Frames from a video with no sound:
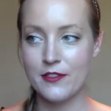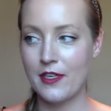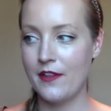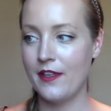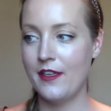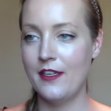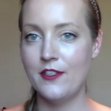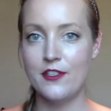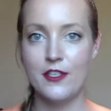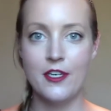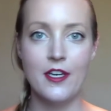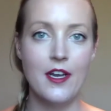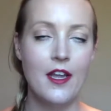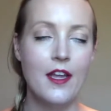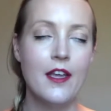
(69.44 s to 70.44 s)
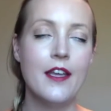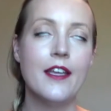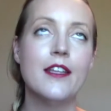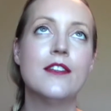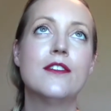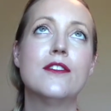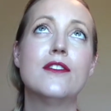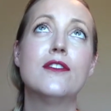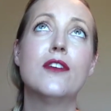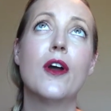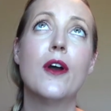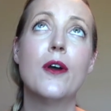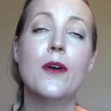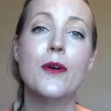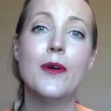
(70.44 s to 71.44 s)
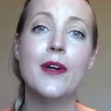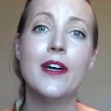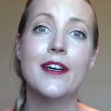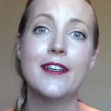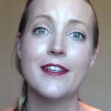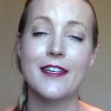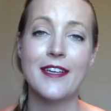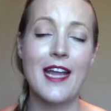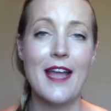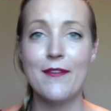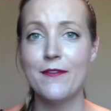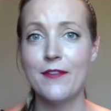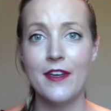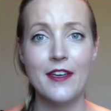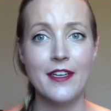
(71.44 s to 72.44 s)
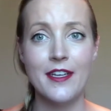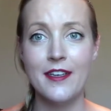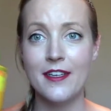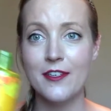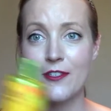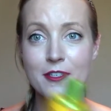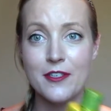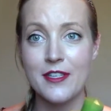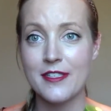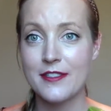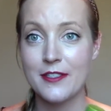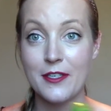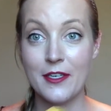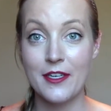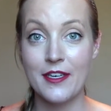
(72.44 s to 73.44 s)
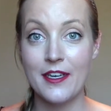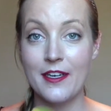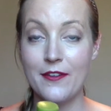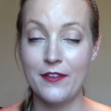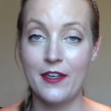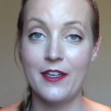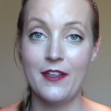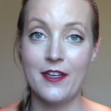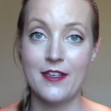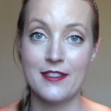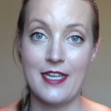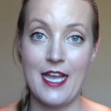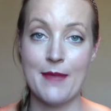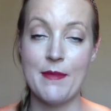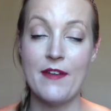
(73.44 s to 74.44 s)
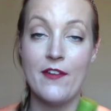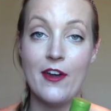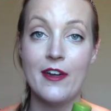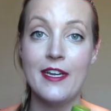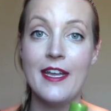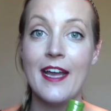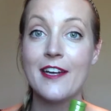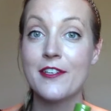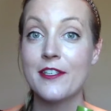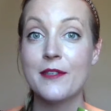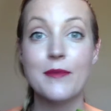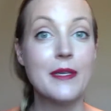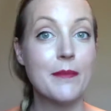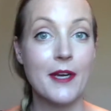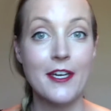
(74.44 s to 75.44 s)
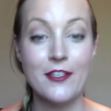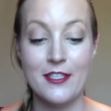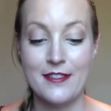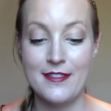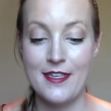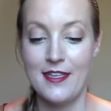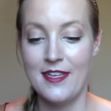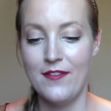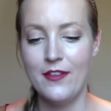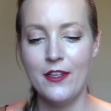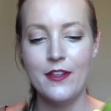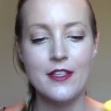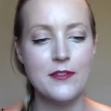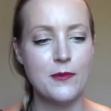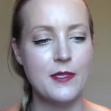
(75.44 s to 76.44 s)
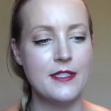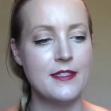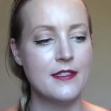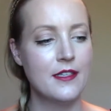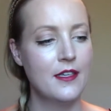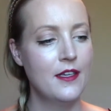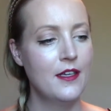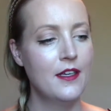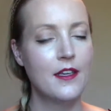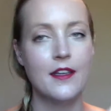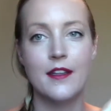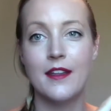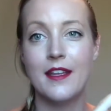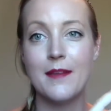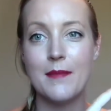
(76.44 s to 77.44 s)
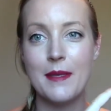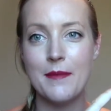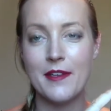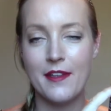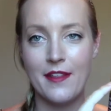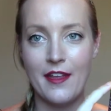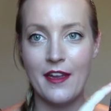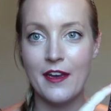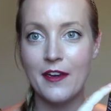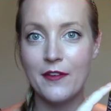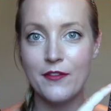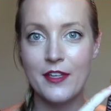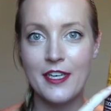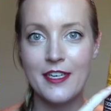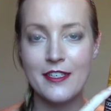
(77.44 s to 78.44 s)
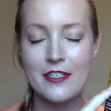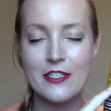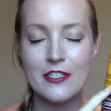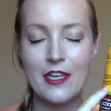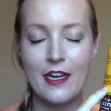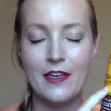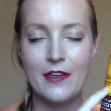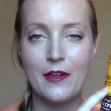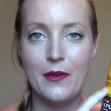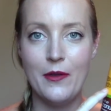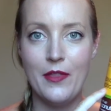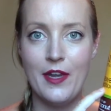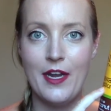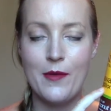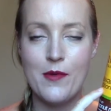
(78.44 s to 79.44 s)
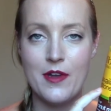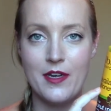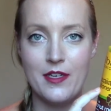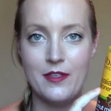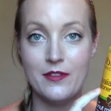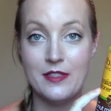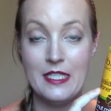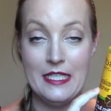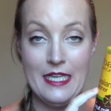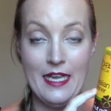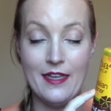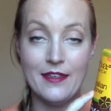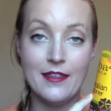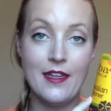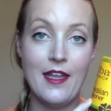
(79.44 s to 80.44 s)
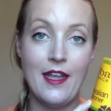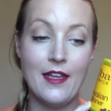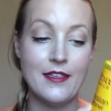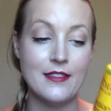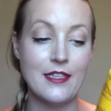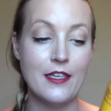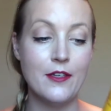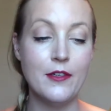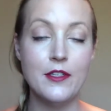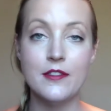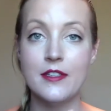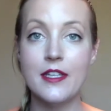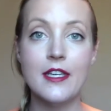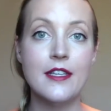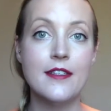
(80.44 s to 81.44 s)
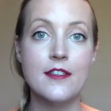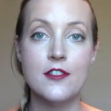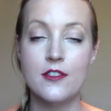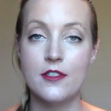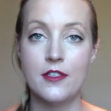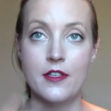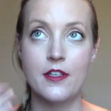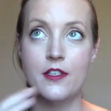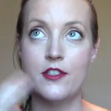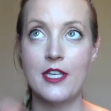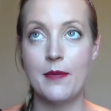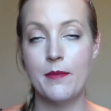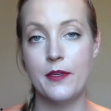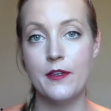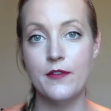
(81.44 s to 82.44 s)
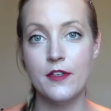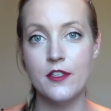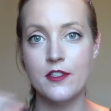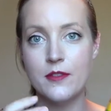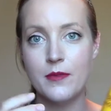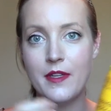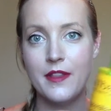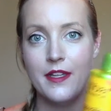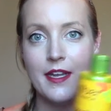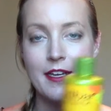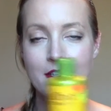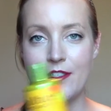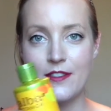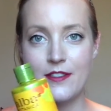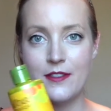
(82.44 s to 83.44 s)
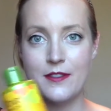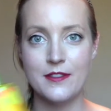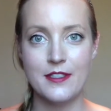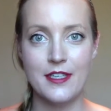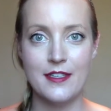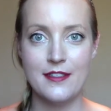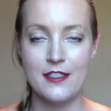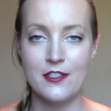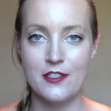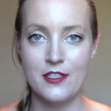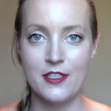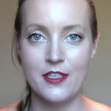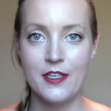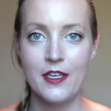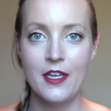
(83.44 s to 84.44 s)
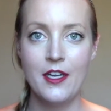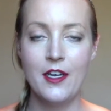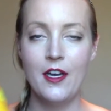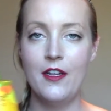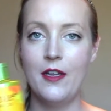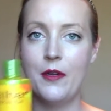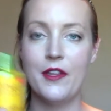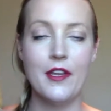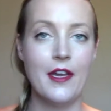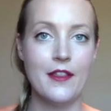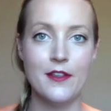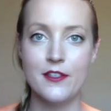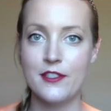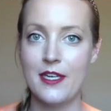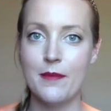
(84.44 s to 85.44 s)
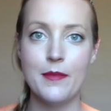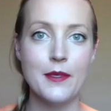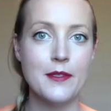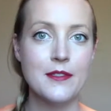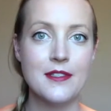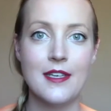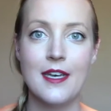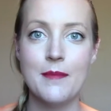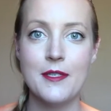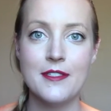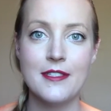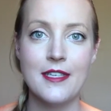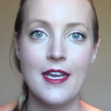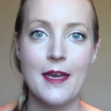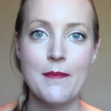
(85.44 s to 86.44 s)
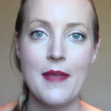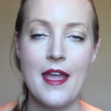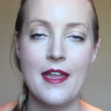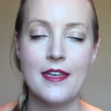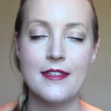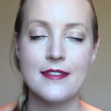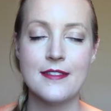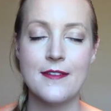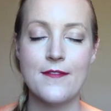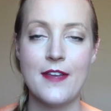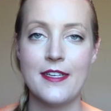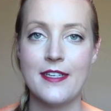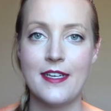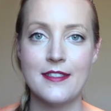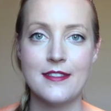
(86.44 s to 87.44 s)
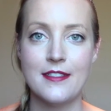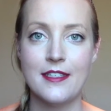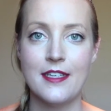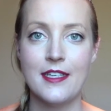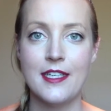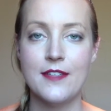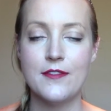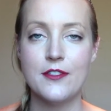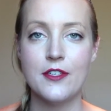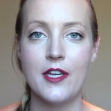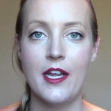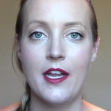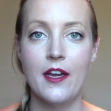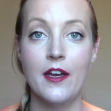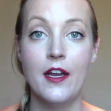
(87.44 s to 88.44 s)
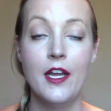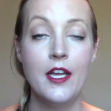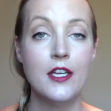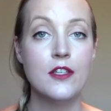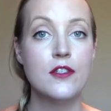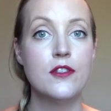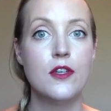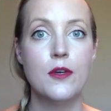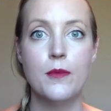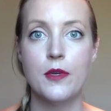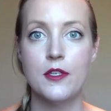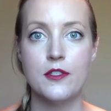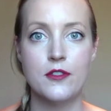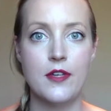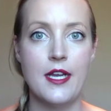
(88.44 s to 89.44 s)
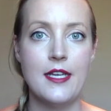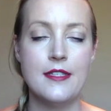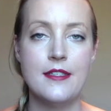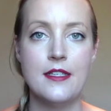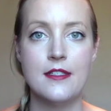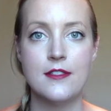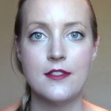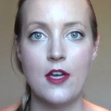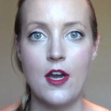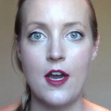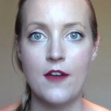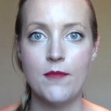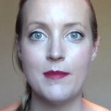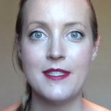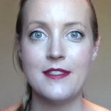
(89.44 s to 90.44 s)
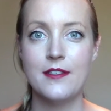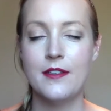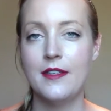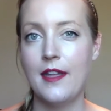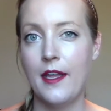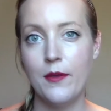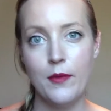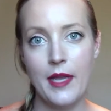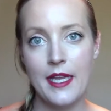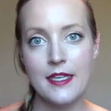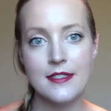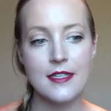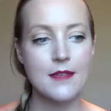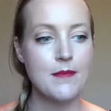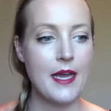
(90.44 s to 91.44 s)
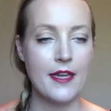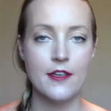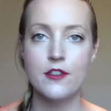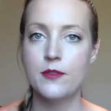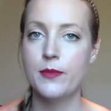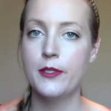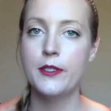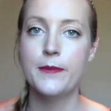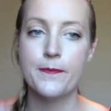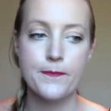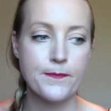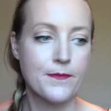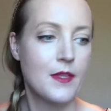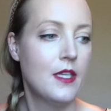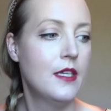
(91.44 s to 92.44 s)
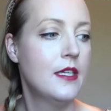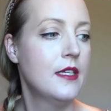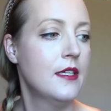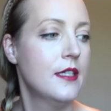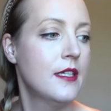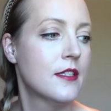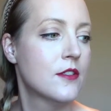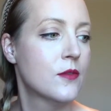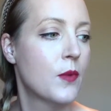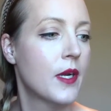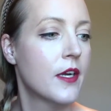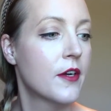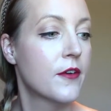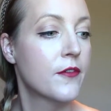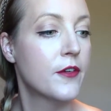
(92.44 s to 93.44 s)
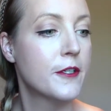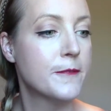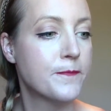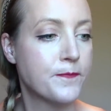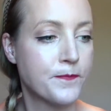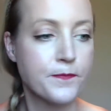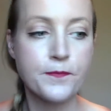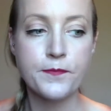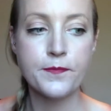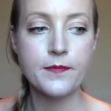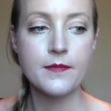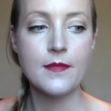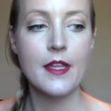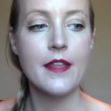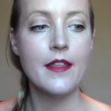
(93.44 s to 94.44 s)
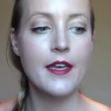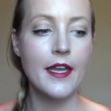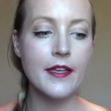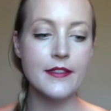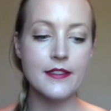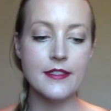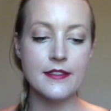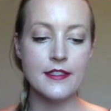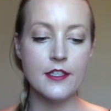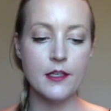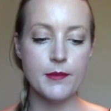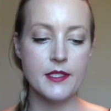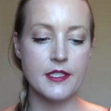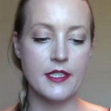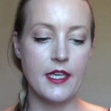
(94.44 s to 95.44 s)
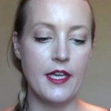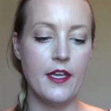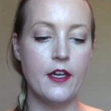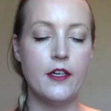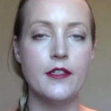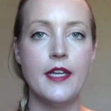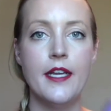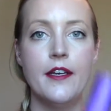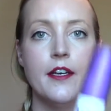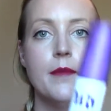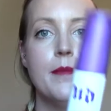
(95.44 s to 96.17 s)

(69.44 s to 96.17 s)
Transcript: try out the conditioner. It's so good. I haven't found a conditioner this good in a very long time. I've already actually repurchased it, even though this one's like maybe they're finished, I know that I want to use it again. And I don't use the condition the shampoo version with it, I just use the conditioner along with other shampoos that I'm using up and it's fantastic. It leaves your hair so moisturized and soft but still lightweight and manageable. It's wonderful. The next is the Urban Decay All Nighter